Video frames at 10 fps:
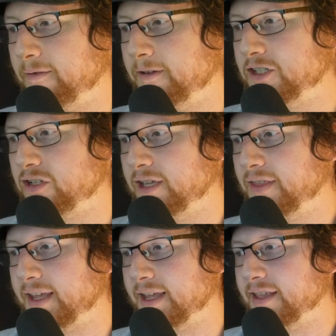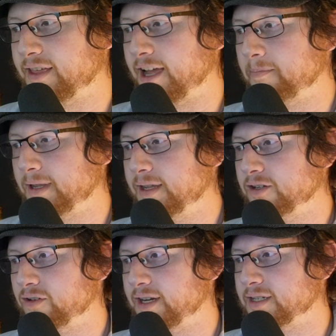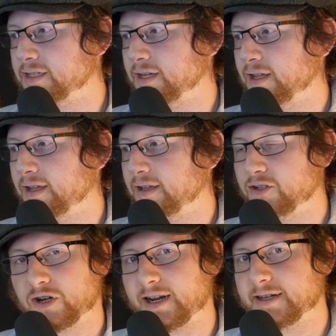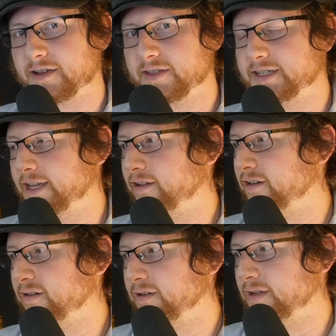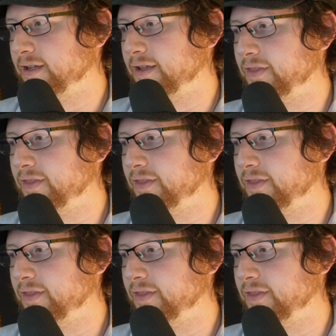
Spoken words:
eventually they can get the IP address, track down the seller, and